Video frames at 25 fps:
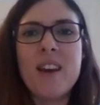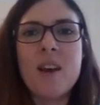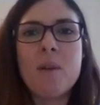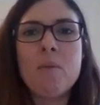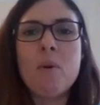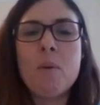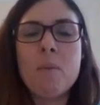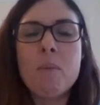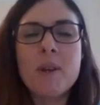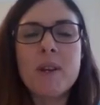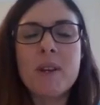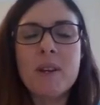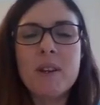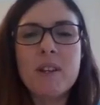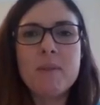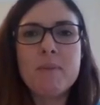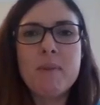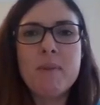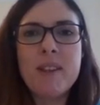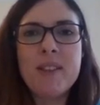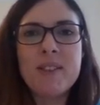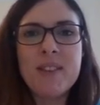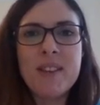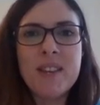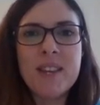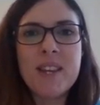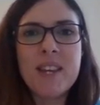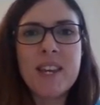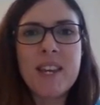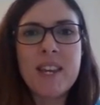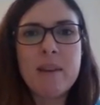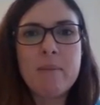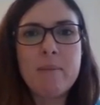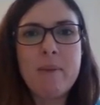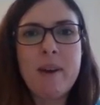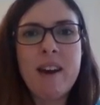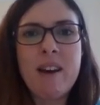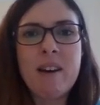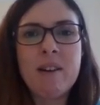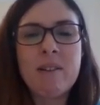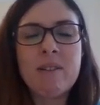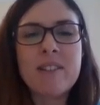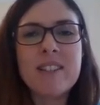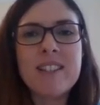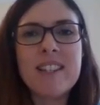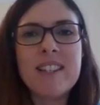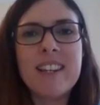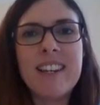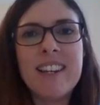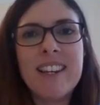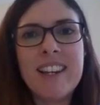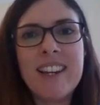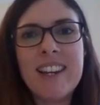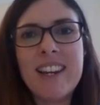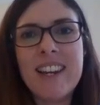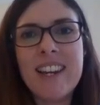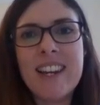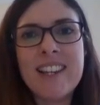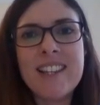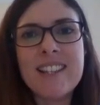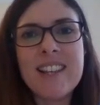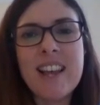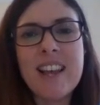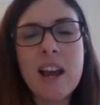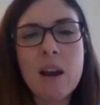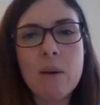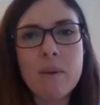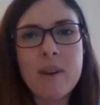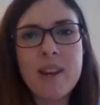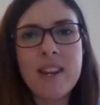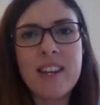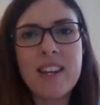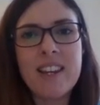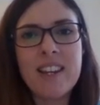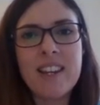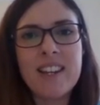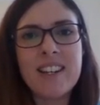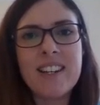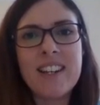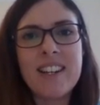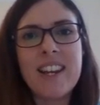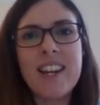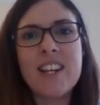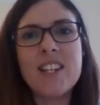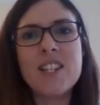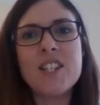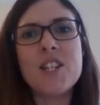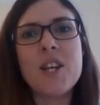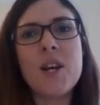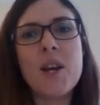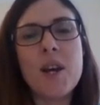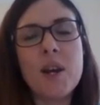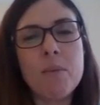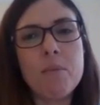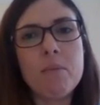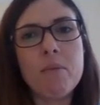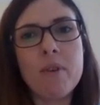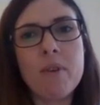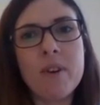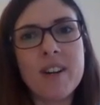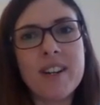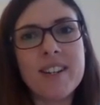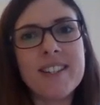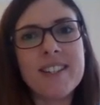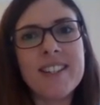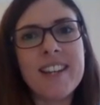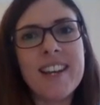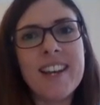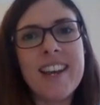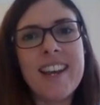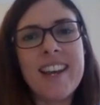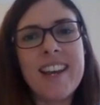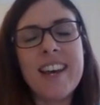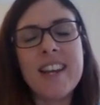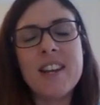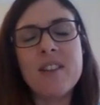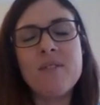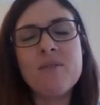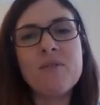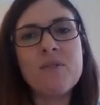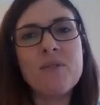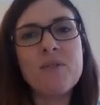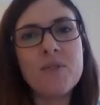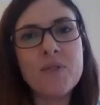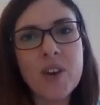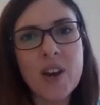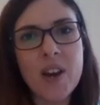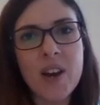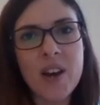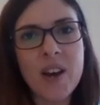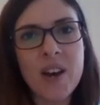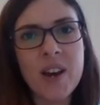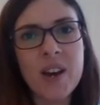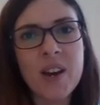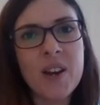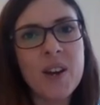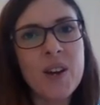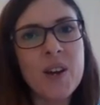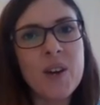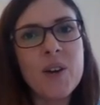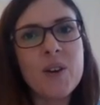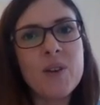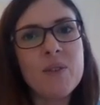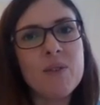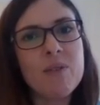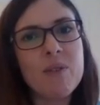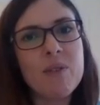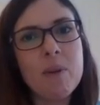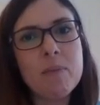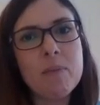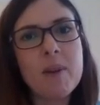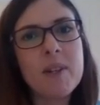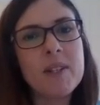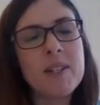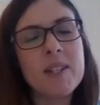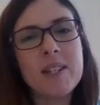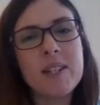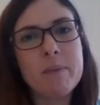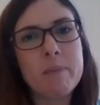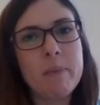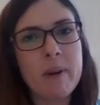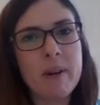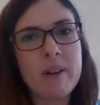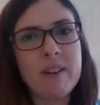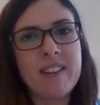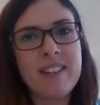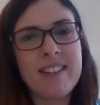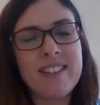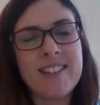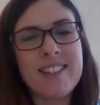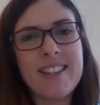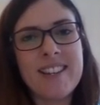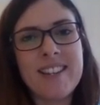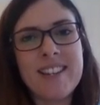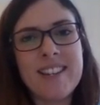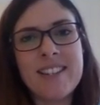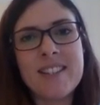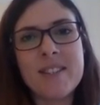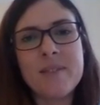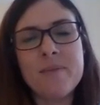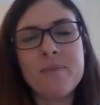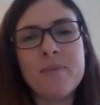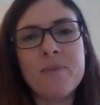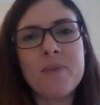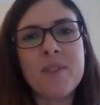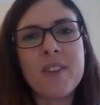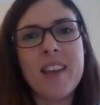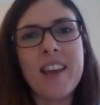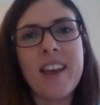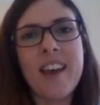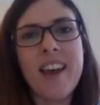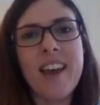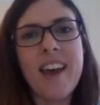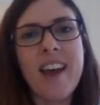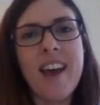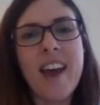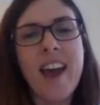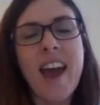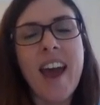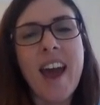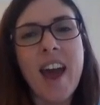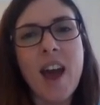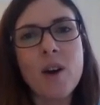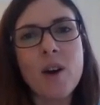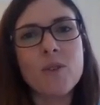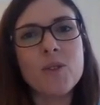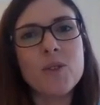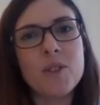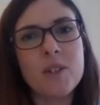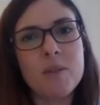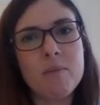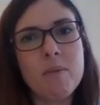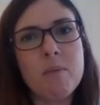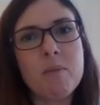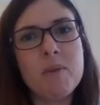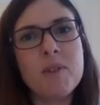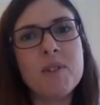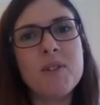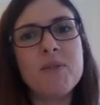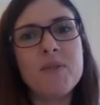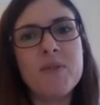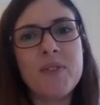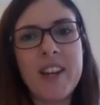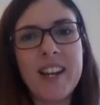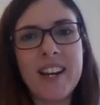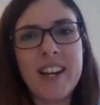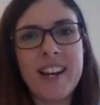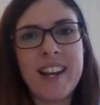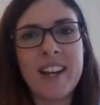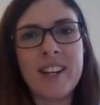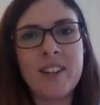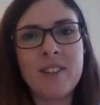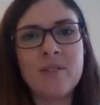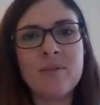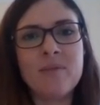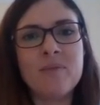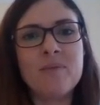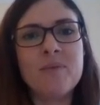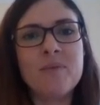And what we're going to be thinking about is how we can interpret and infer from those experiences how Solomon was feeling.